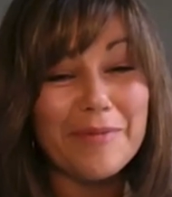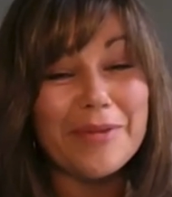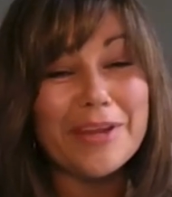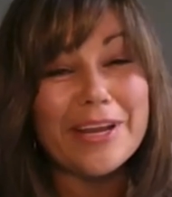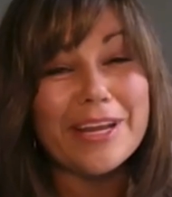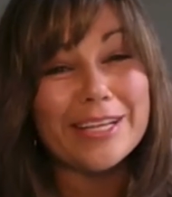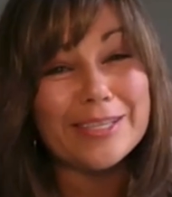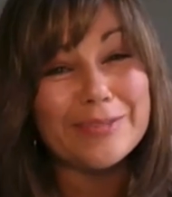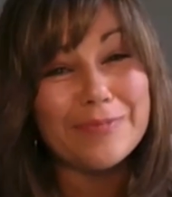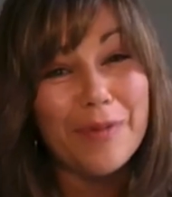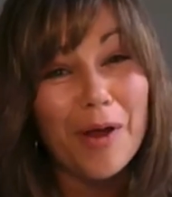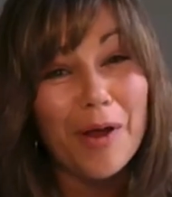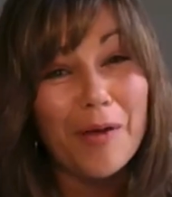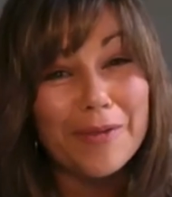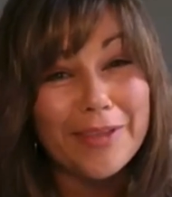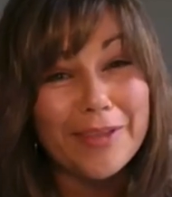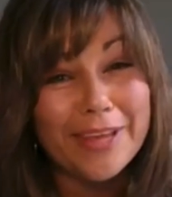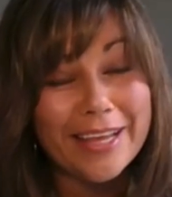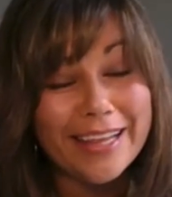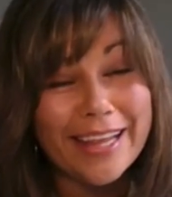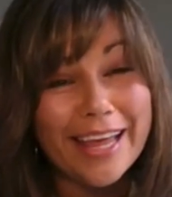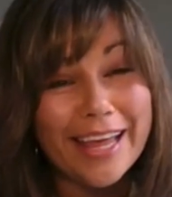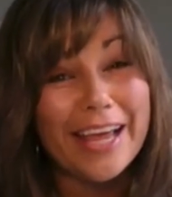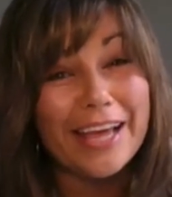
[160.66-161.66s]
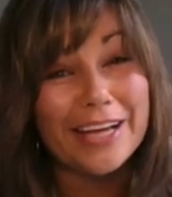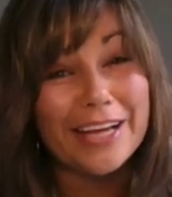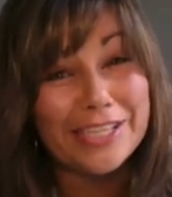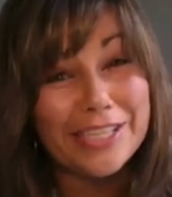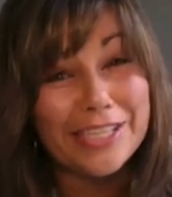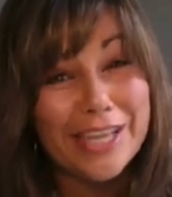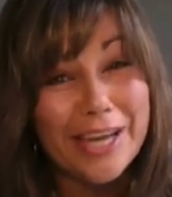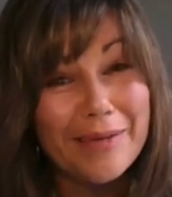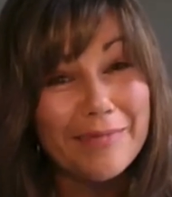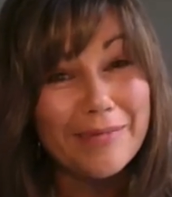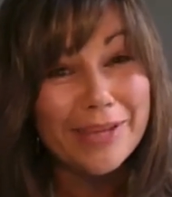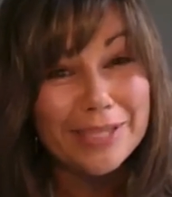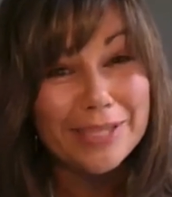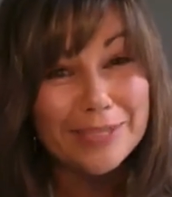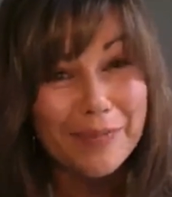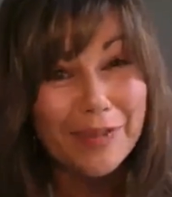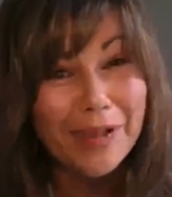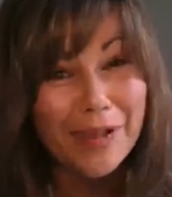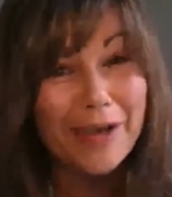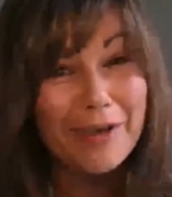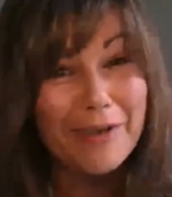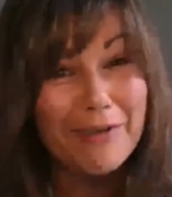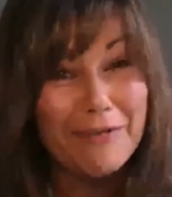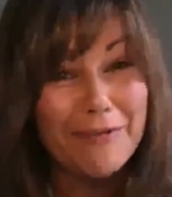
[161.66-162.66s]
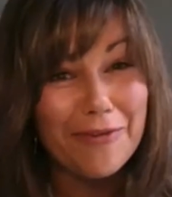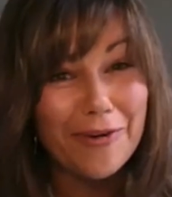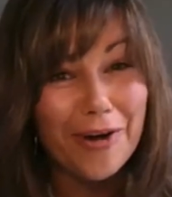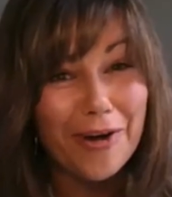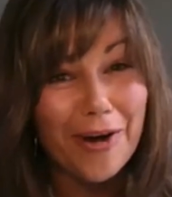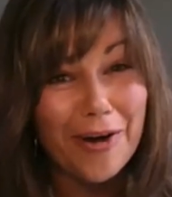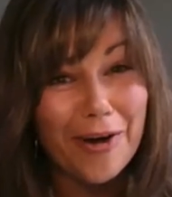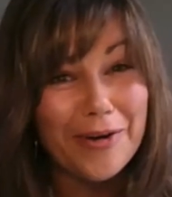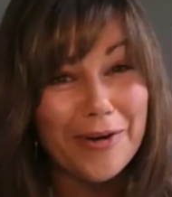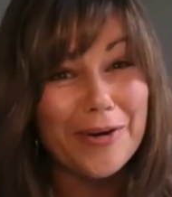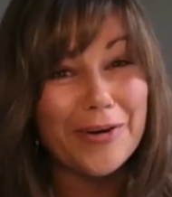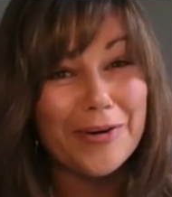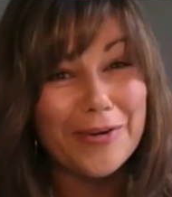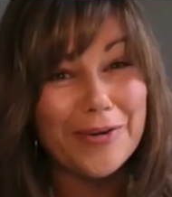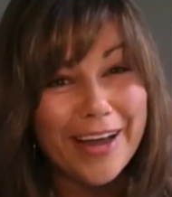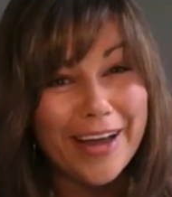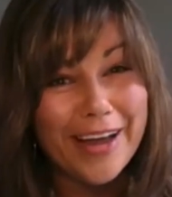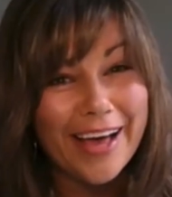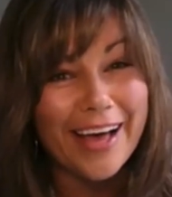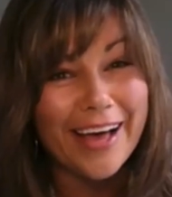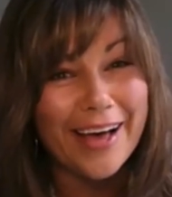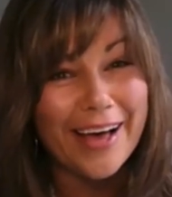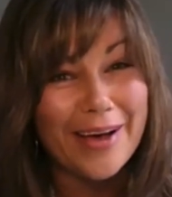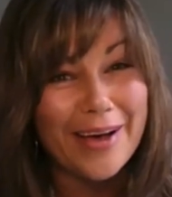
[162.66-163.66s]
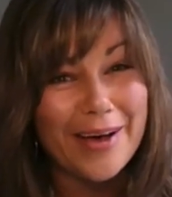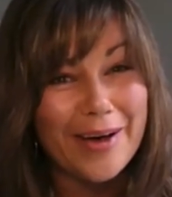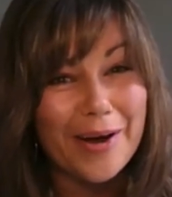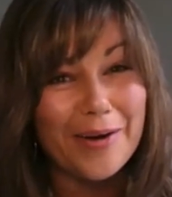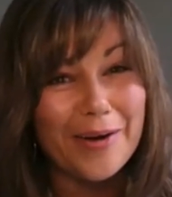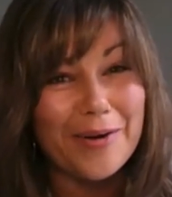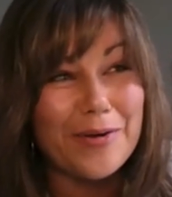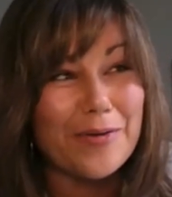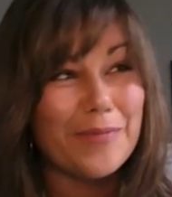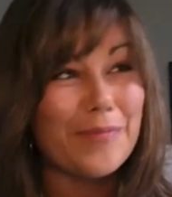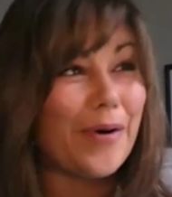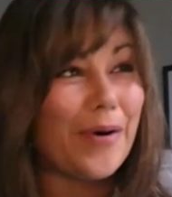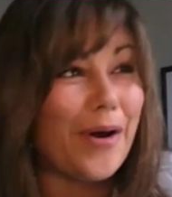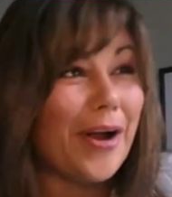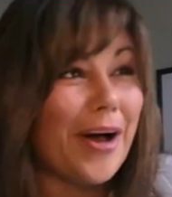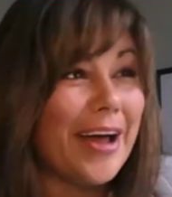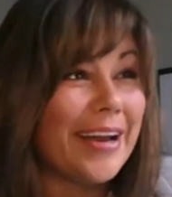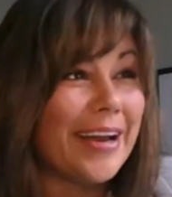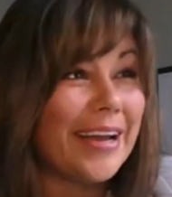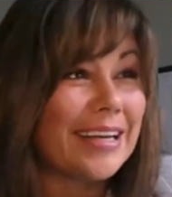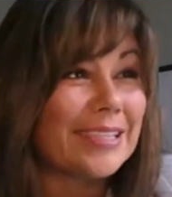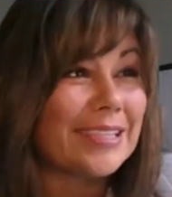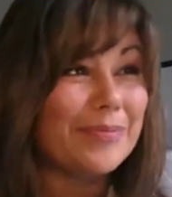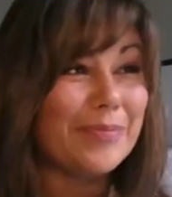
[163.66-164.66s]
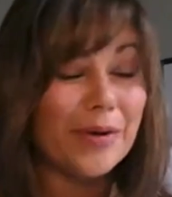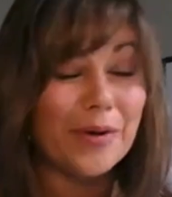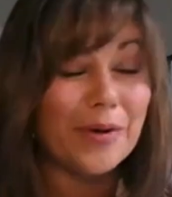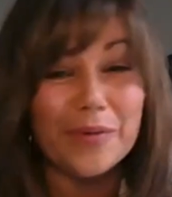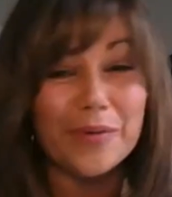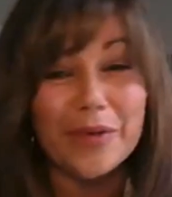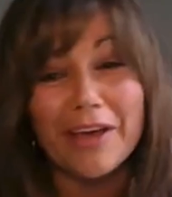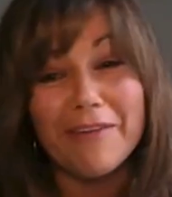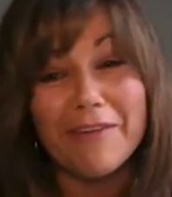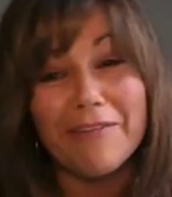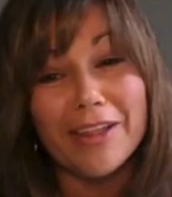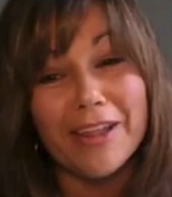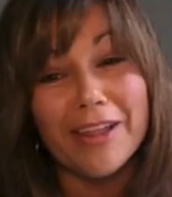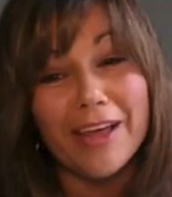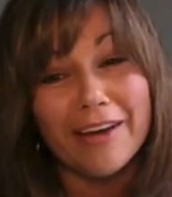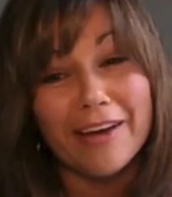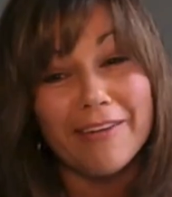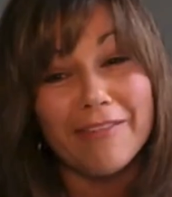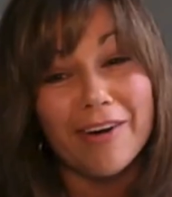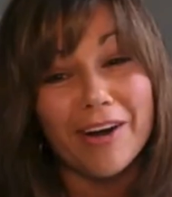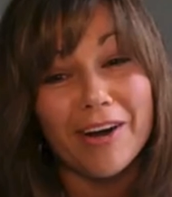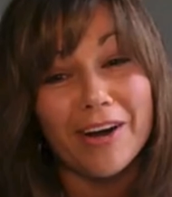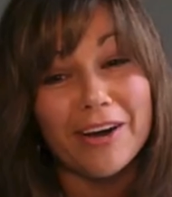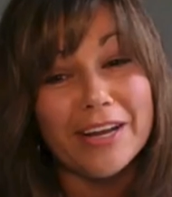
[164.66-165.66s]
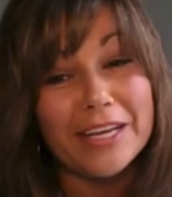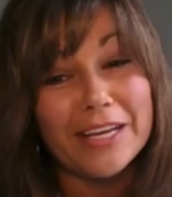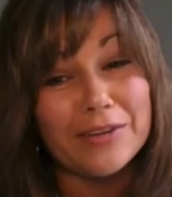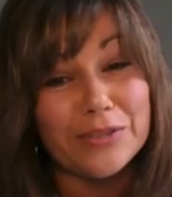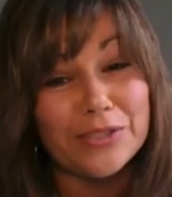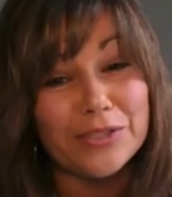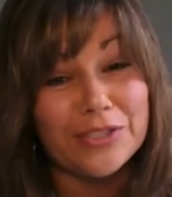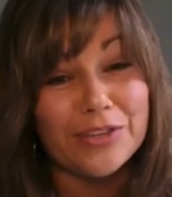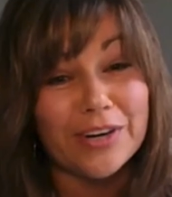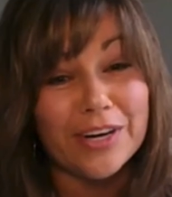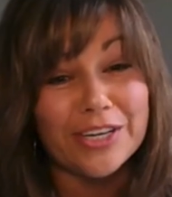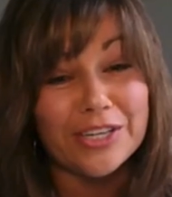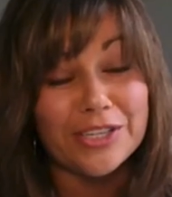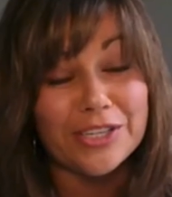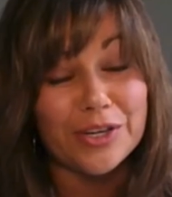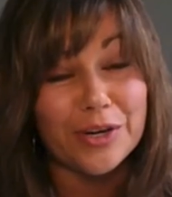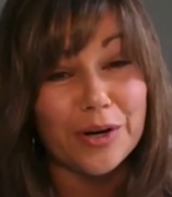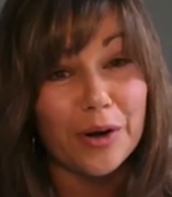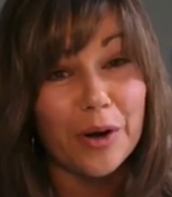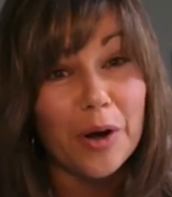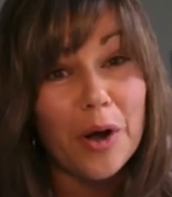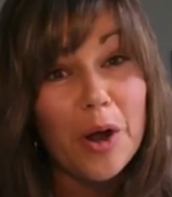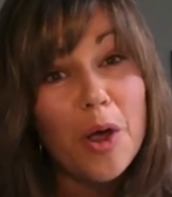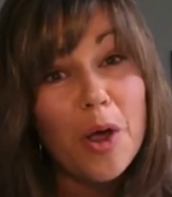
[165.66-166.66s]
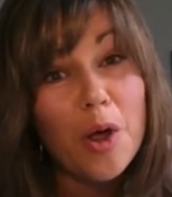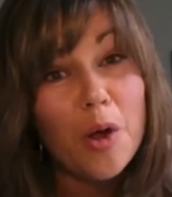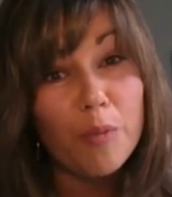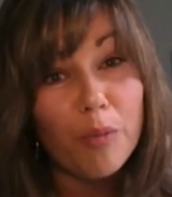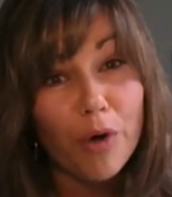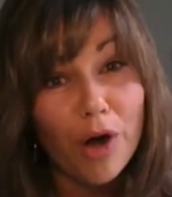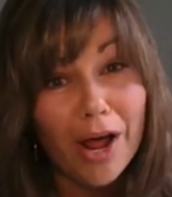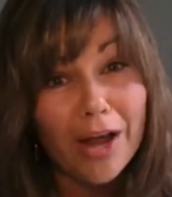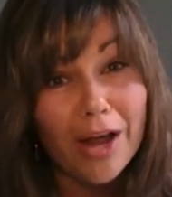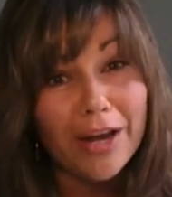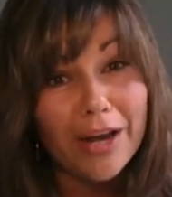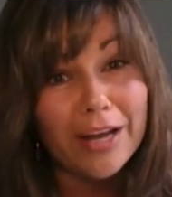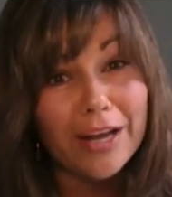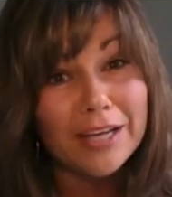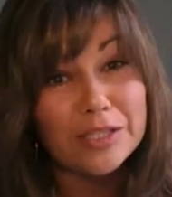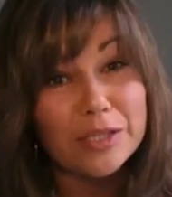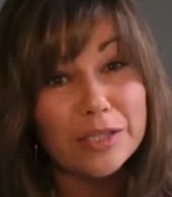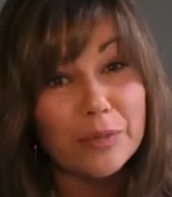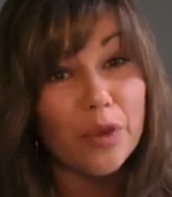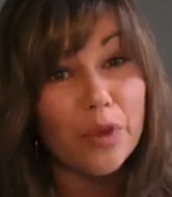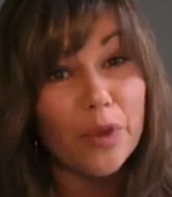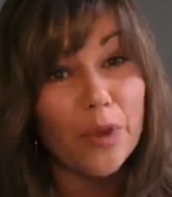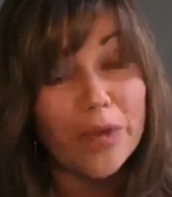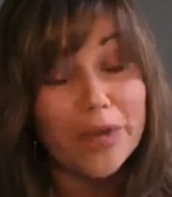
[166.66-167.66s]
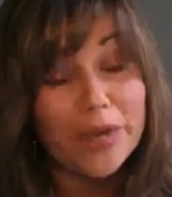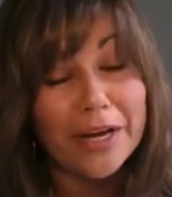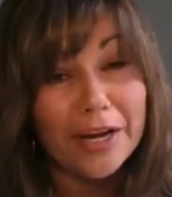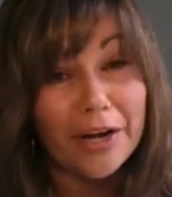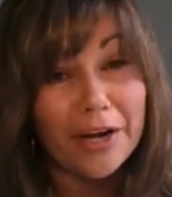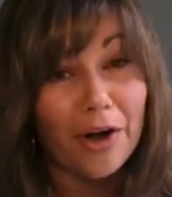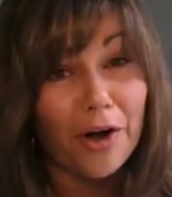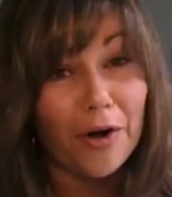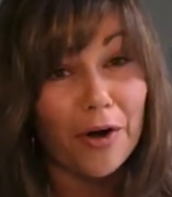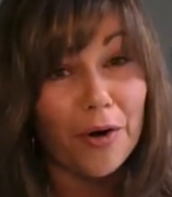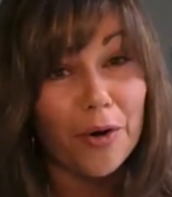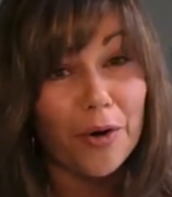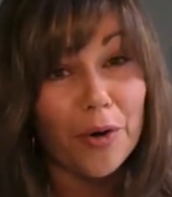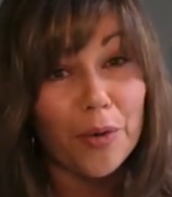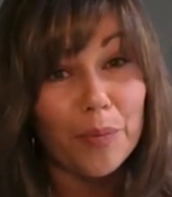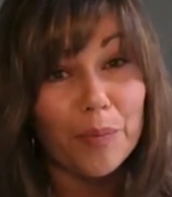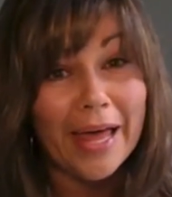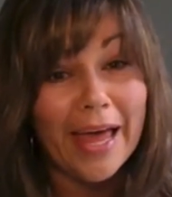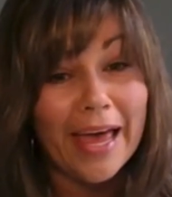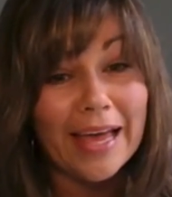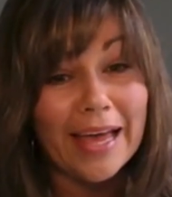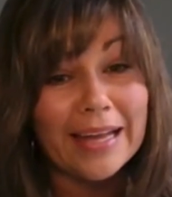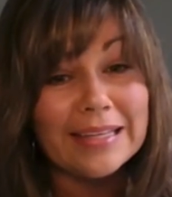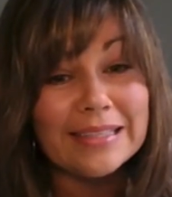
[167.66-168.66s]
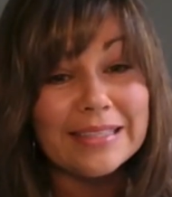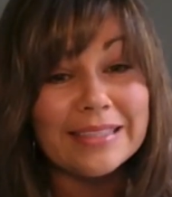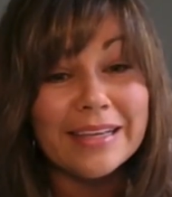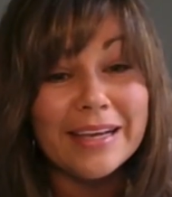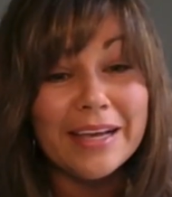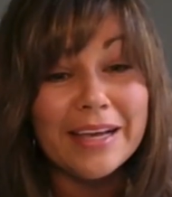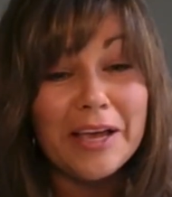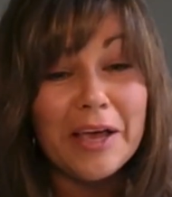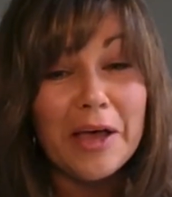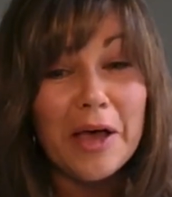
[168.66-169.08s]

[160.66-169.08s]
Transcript: I mean, it's probably like a shameless plug for our own uh, our own products, but we have a lot of our EcoStruxure products deployed in our own plants.